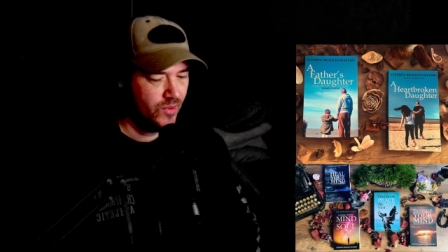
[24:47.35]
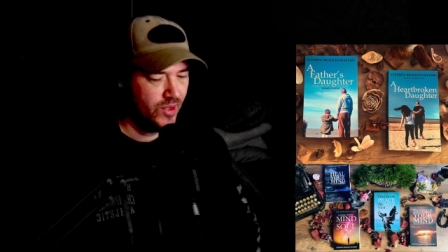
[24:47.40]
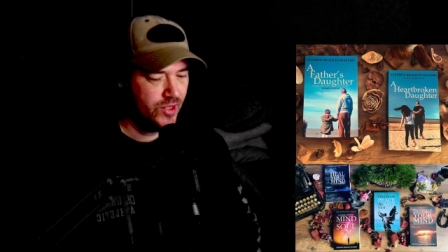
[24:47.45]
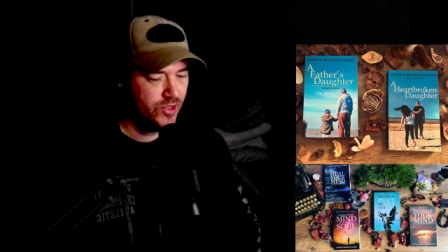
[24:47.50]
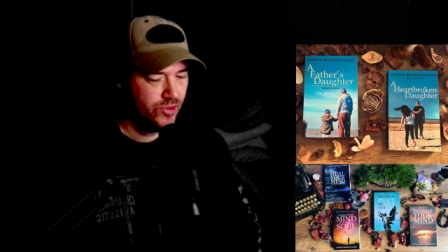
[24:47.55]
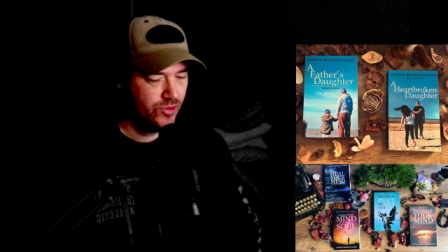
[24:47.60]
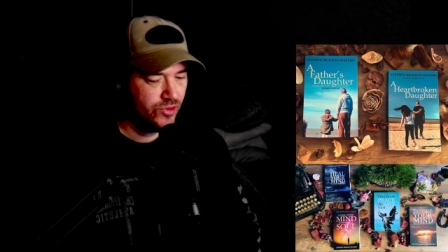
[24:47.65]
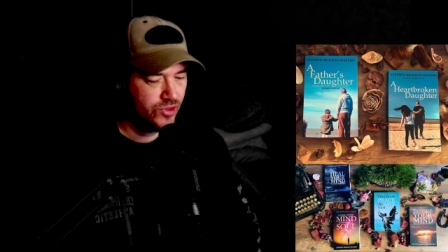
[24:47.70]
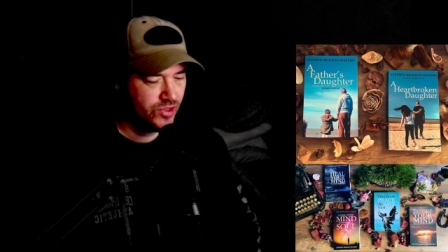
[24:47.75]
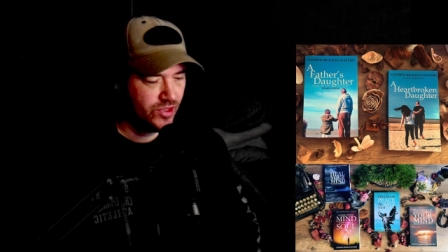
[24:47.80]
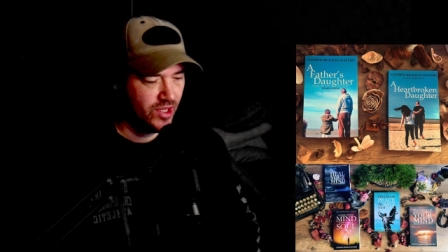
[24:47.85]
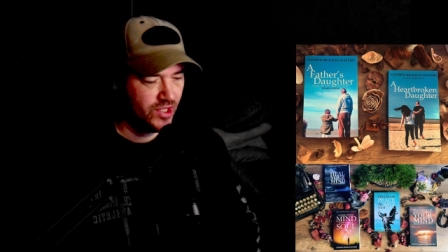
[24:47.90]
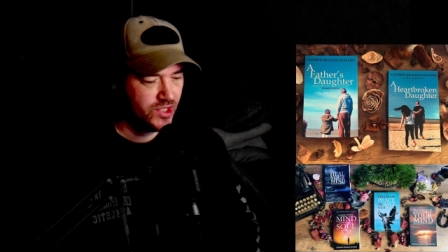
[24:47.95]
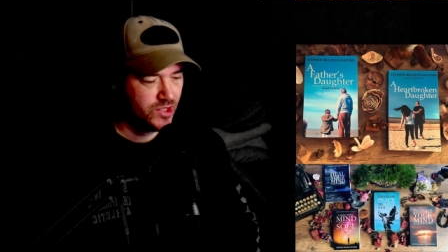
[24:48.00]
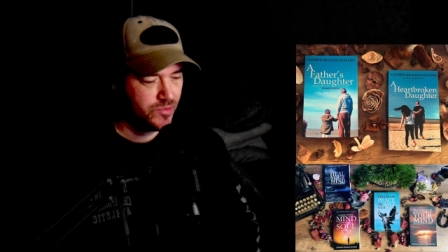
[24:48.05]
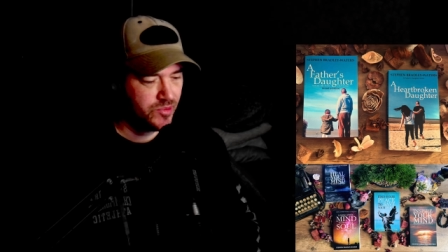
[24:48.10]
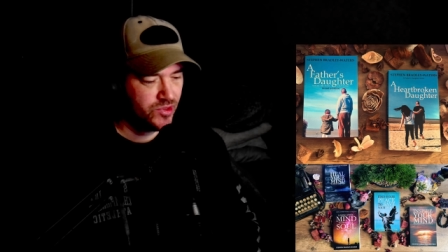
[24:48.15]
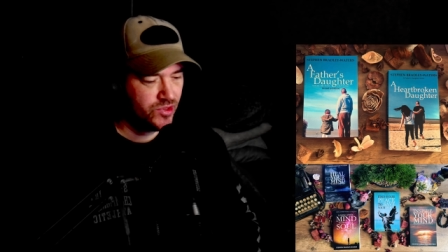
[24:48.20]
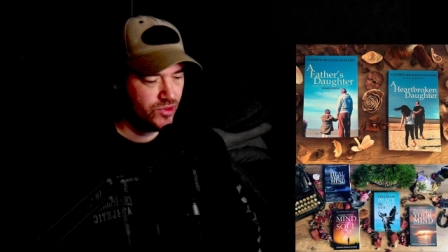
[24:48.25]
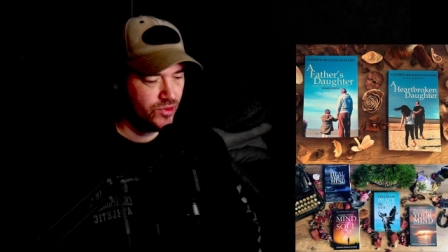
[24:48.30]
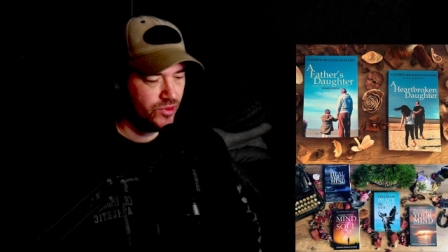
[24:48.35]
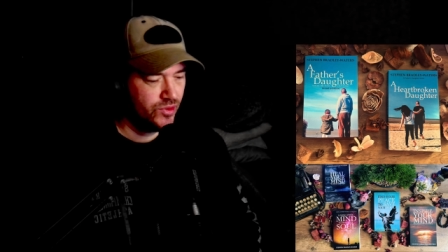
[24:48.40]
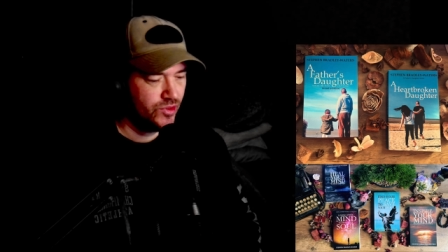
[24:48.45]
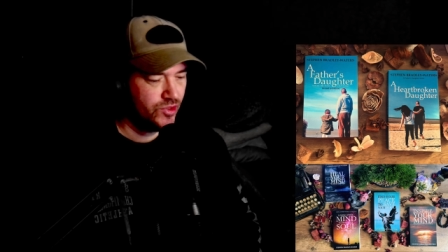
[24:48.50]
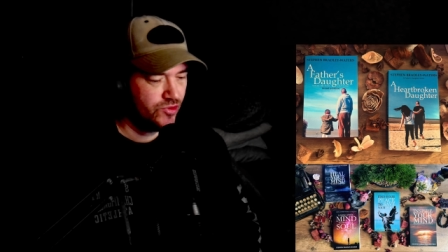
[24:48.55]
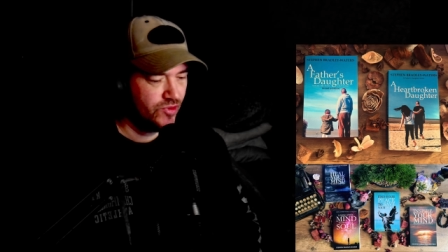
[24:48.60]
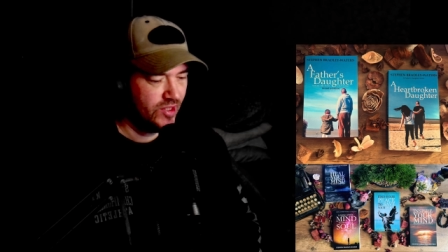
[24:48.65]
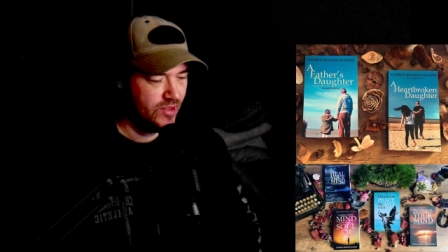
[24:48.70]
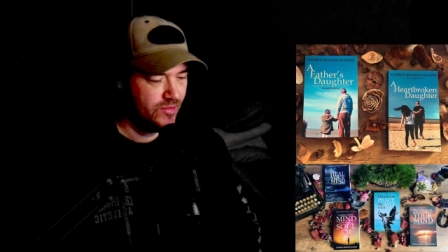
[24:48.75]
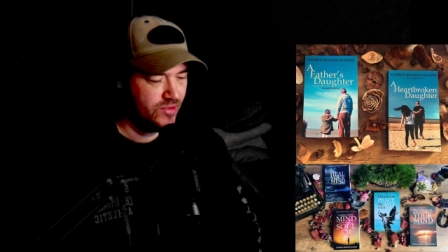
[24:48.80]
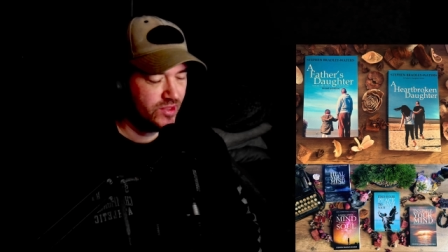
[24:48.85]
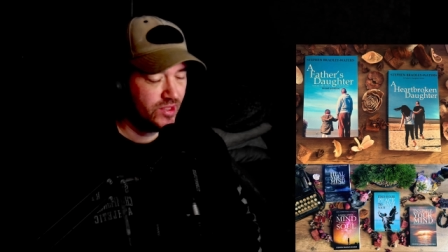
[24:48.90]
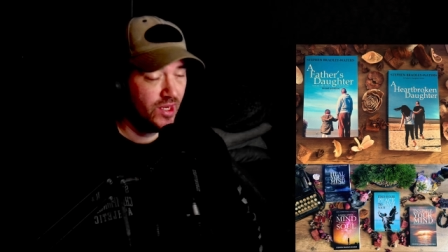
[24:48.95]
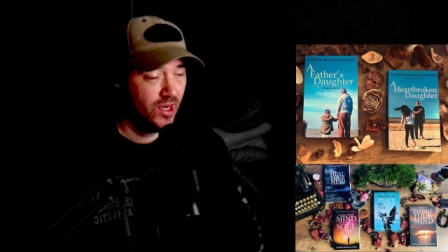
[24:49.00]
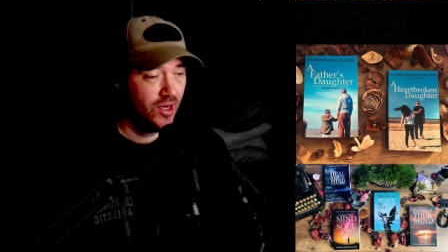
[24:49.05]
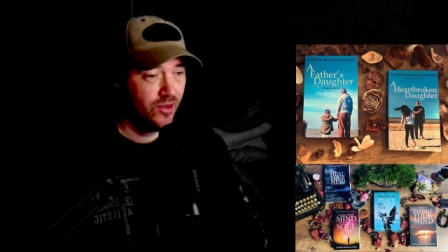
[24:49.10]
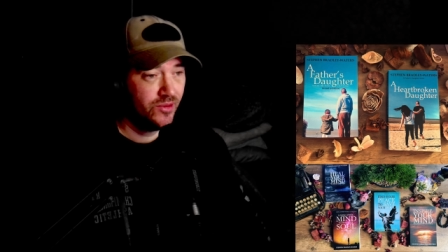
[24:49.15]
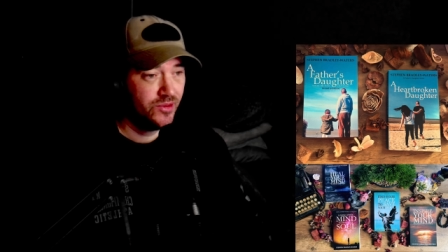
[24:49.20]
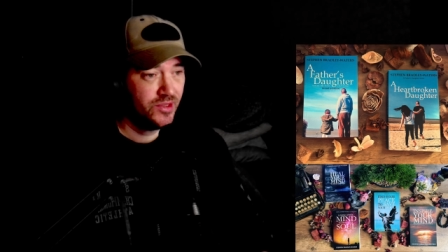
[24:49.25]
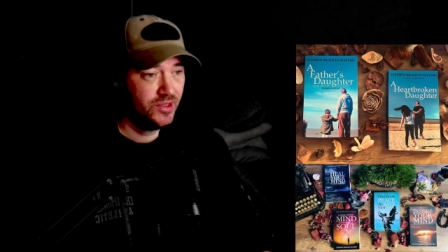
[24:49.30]
when you start to pursue your dreams,
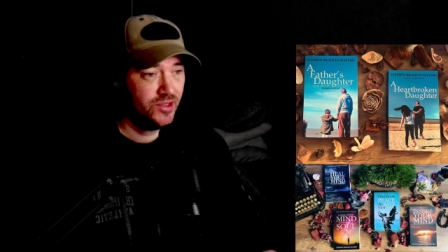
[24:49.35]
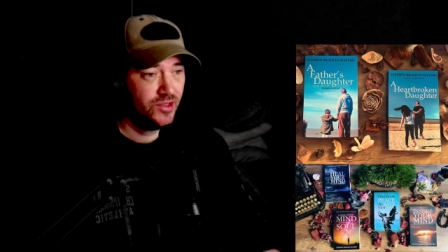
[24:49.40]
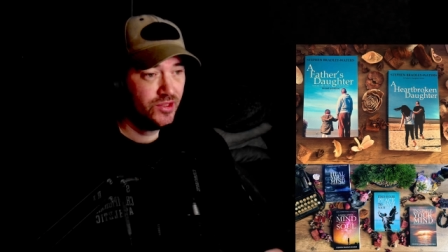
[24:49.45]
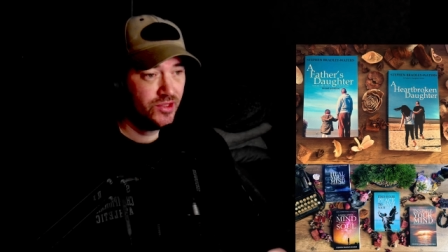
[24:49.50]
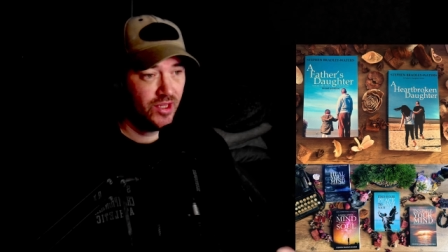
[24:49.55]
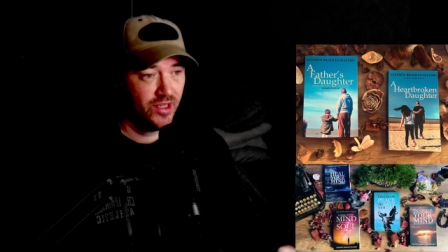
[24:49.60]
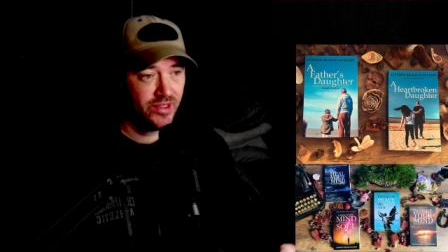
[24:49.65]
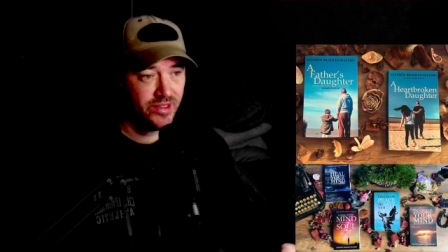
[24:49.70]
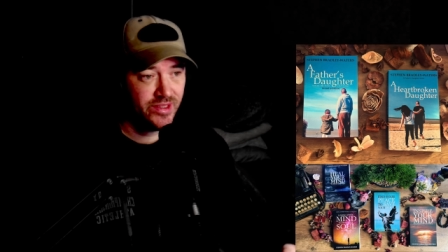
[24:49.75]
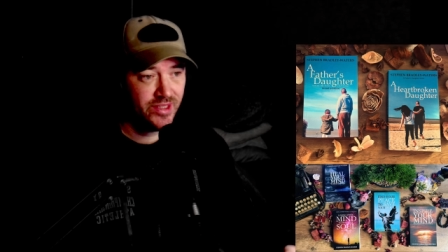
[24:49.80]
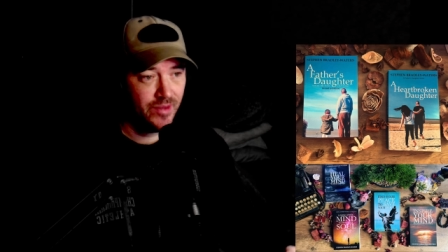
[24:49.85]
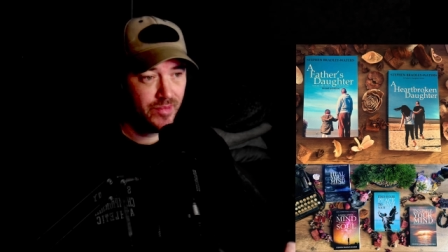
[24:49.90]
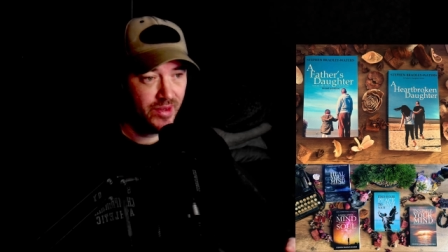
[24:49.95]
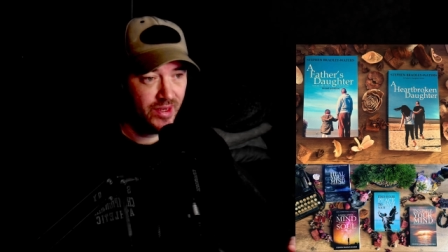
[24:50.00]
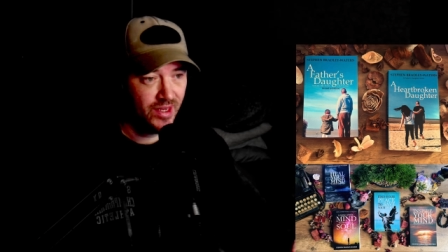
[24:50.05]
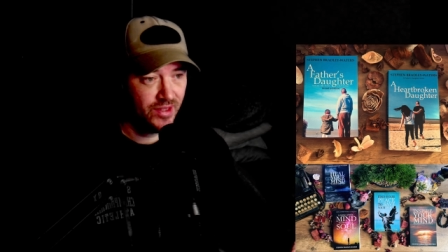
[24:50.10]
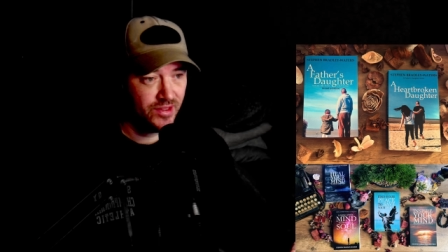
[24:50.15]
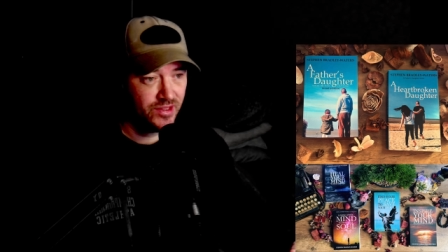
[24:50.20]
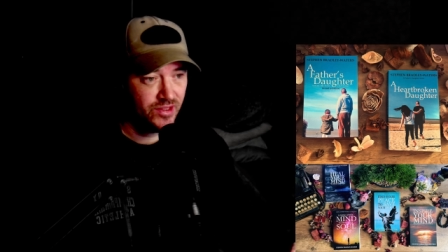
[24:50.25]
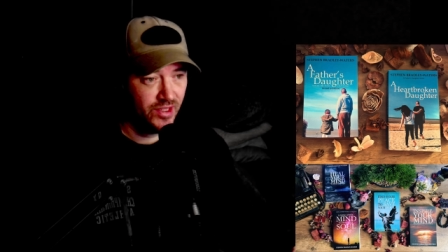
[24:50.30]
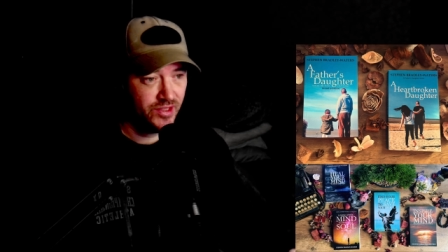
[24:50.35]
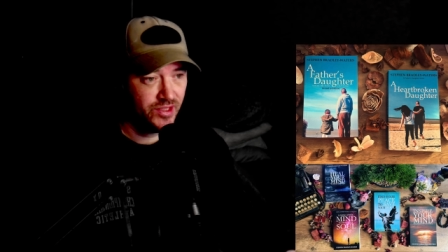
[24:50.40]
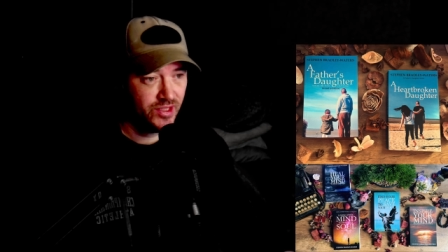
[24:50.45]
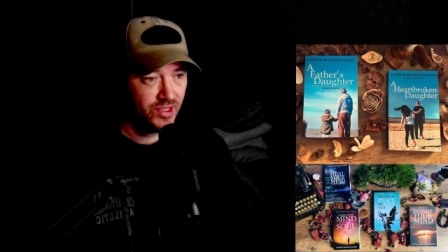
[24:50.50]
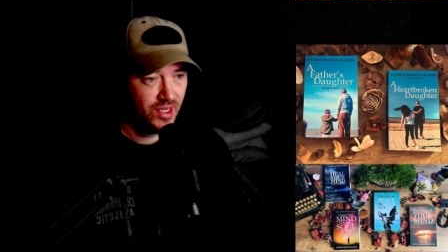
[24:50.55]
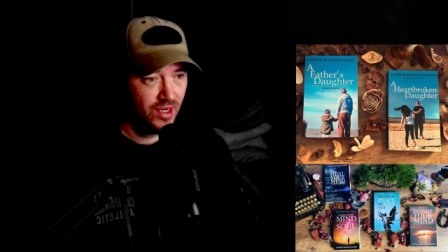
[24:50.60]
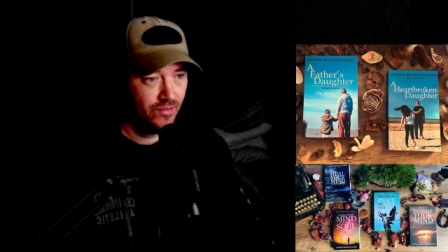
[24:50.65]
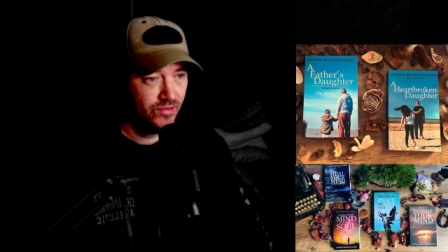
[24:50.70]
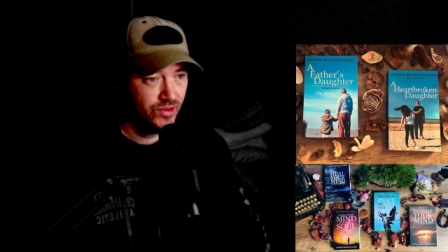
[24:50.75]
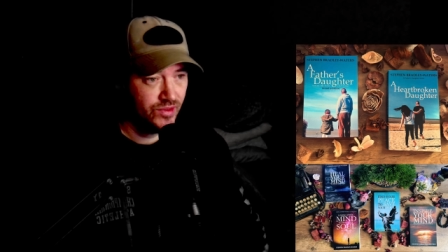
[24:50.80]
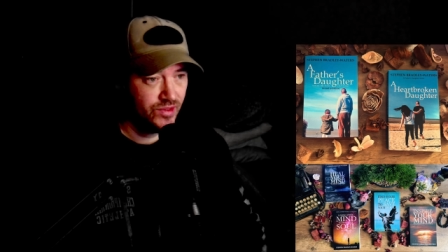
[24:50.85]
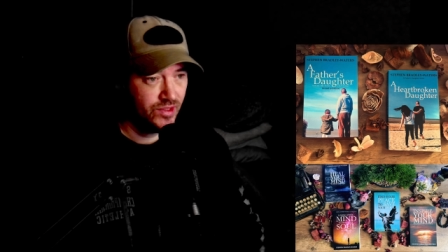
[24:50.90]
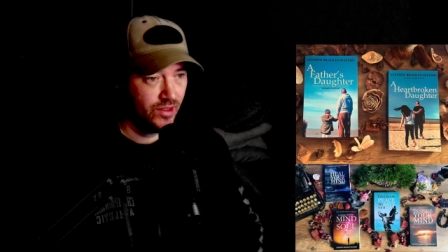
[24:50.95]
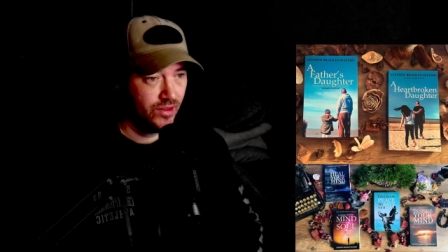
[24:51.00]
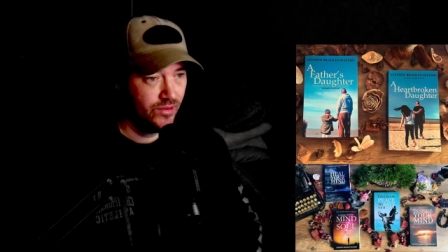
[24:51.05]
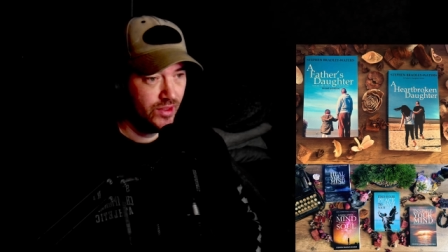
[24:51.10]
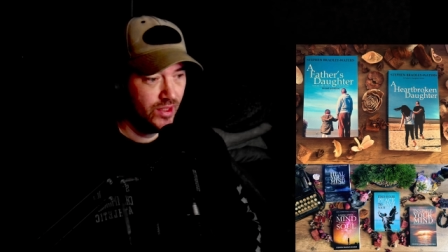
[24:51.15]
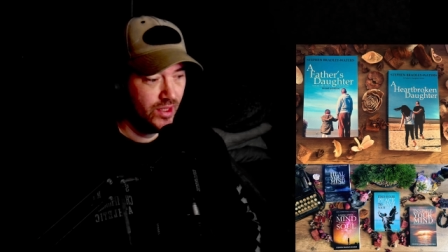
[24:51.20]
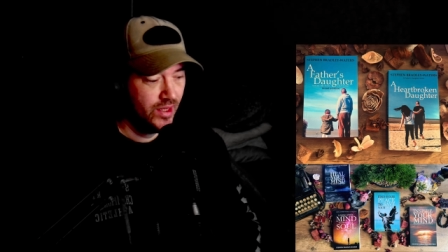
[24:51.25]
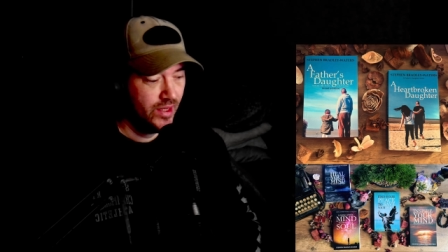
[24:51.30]
goals, and you start stepping outside your comfort
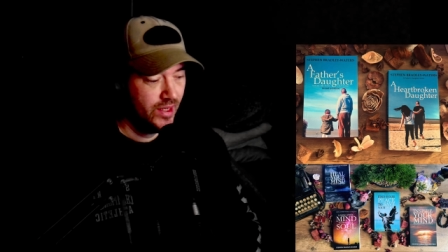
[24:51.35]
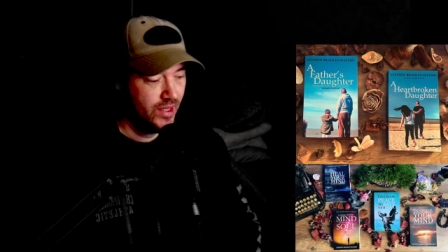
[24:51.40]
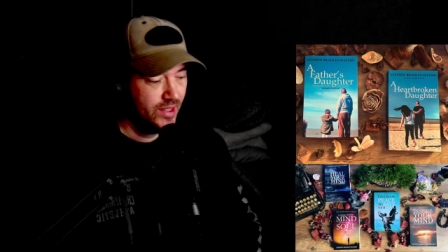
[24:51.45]
zone,